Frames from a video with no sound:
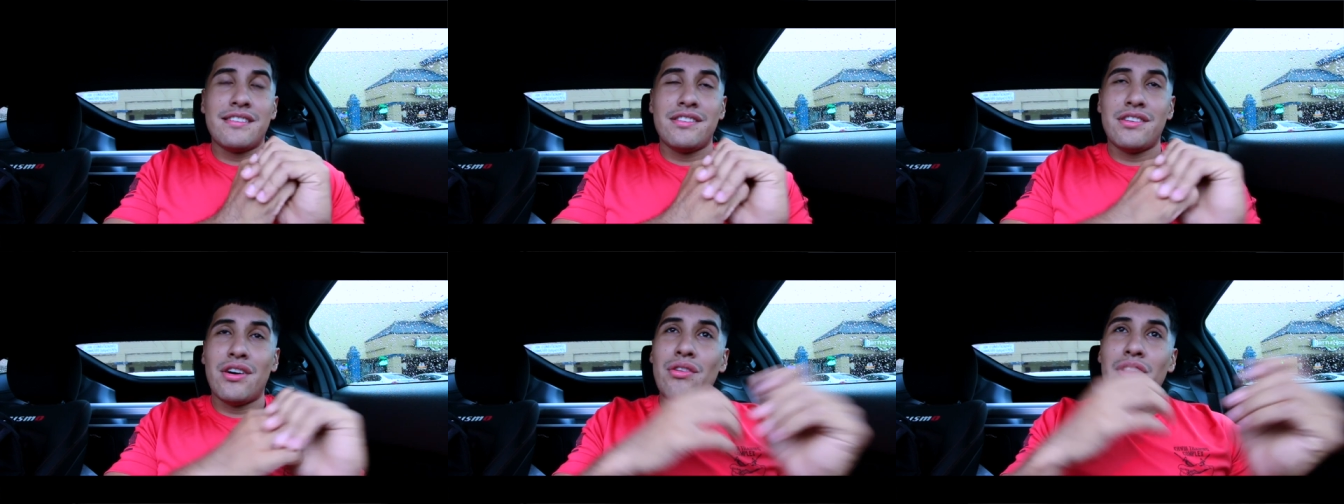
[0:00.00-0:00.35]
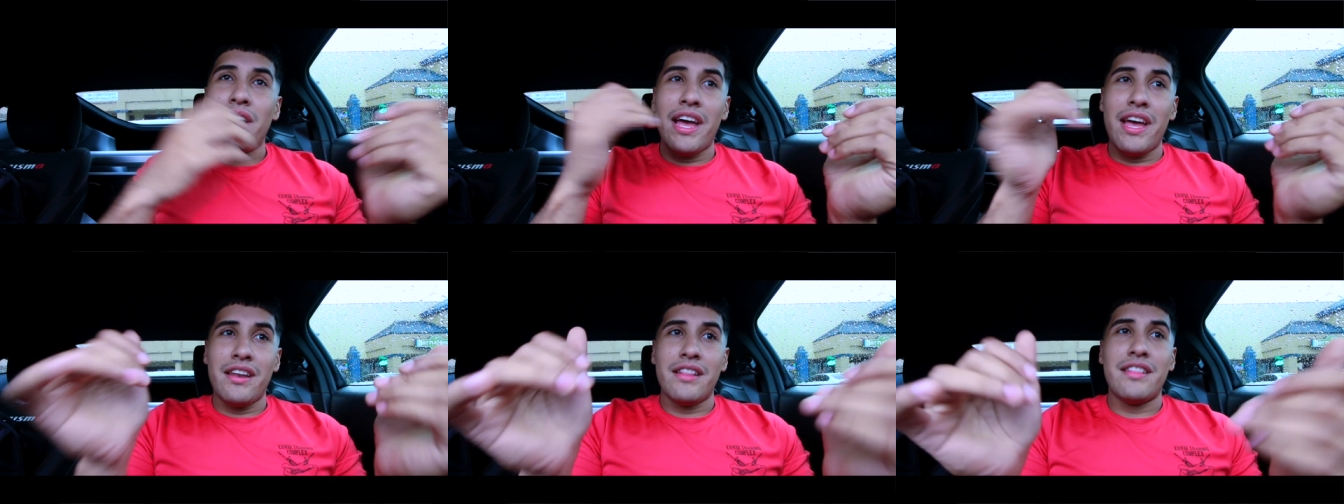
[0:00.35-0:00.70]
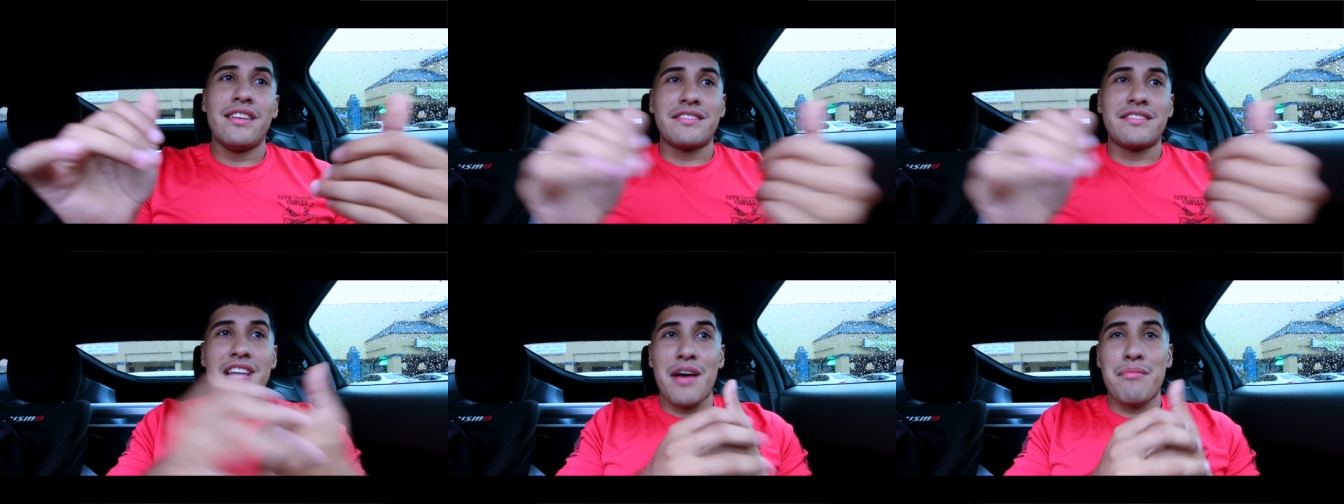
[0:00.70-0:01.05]
don't let
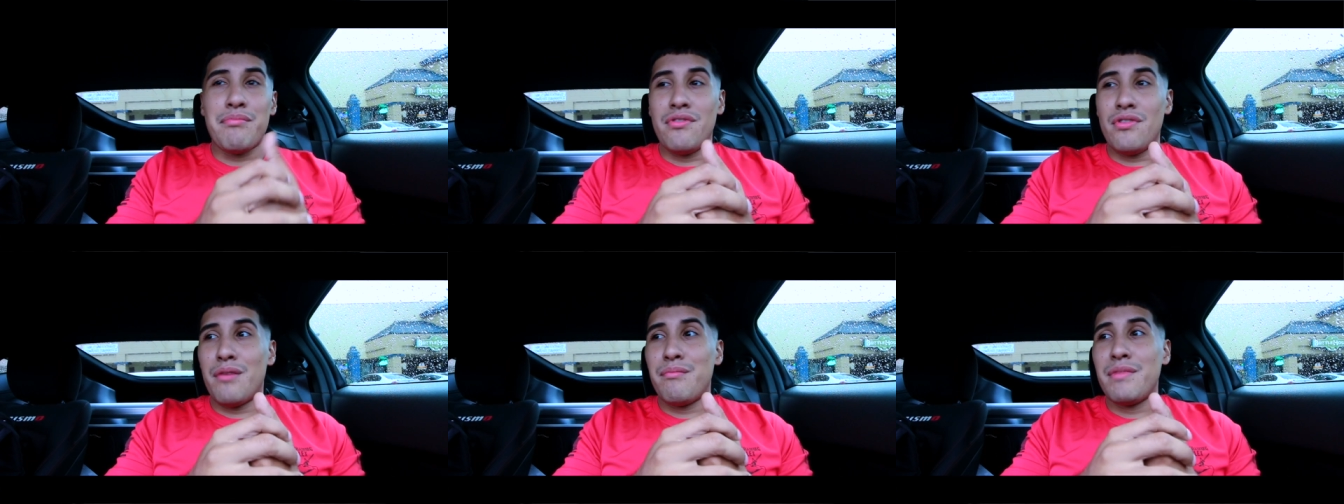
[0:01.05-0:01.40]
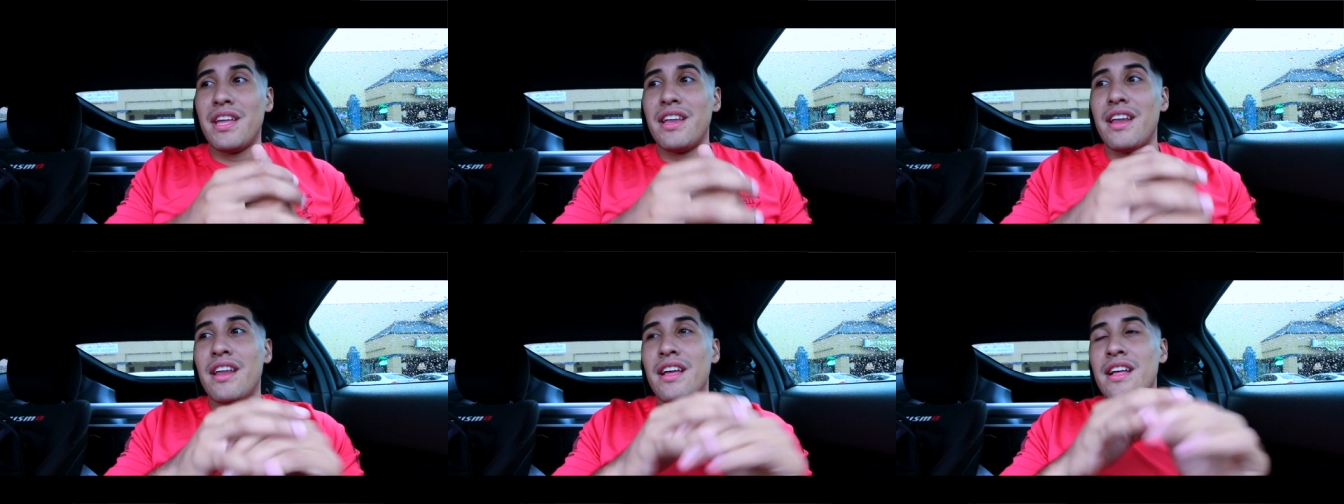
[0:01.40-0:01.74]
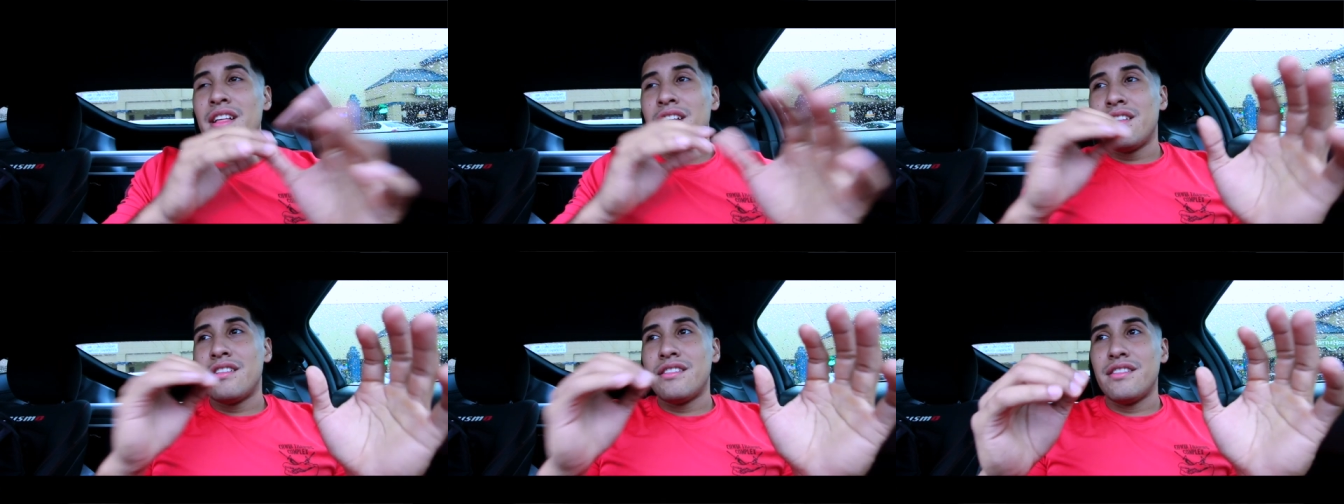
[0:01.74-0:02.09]
anything stop you i mean
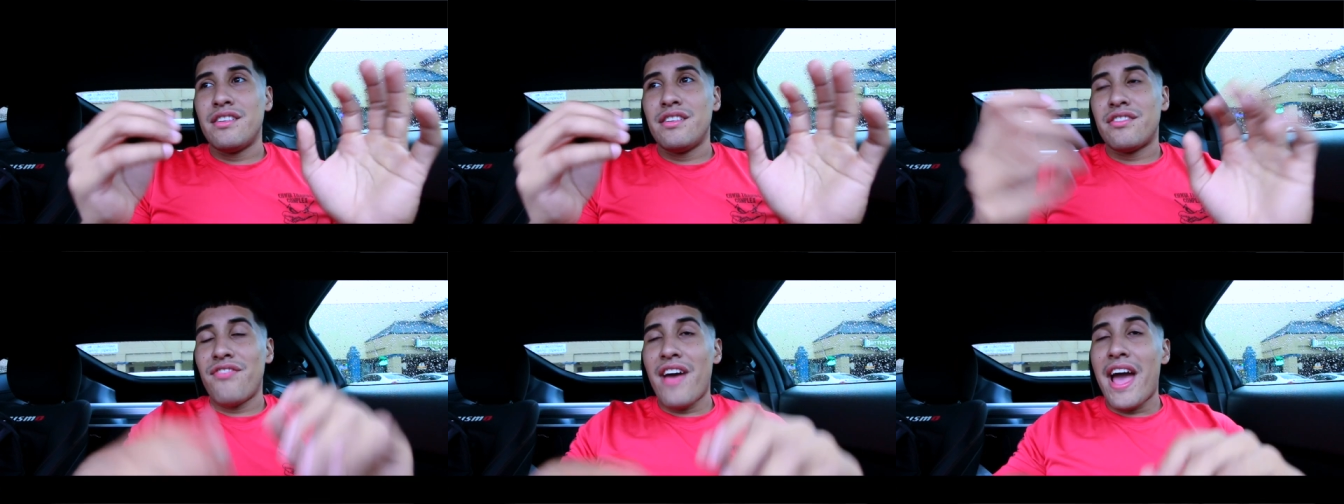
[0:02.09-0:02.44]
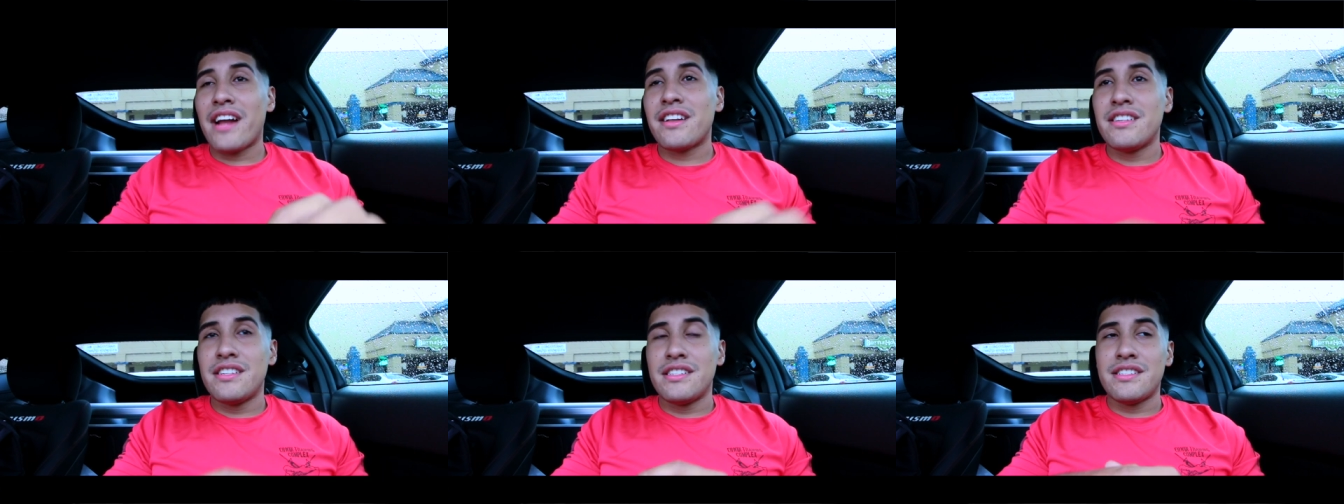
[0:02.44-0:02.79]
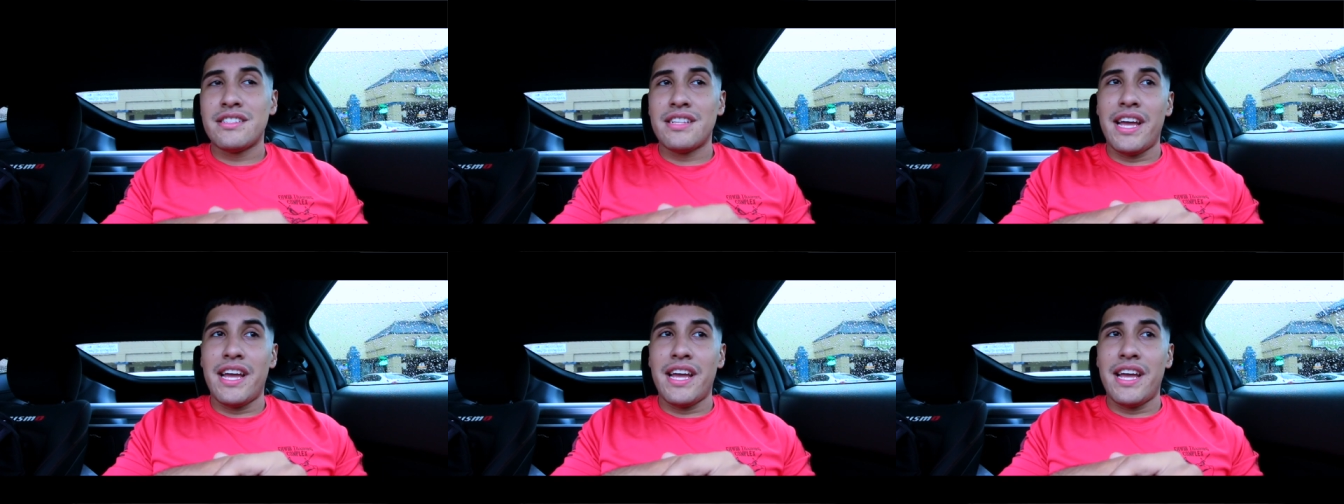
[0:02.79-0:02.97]
there's factors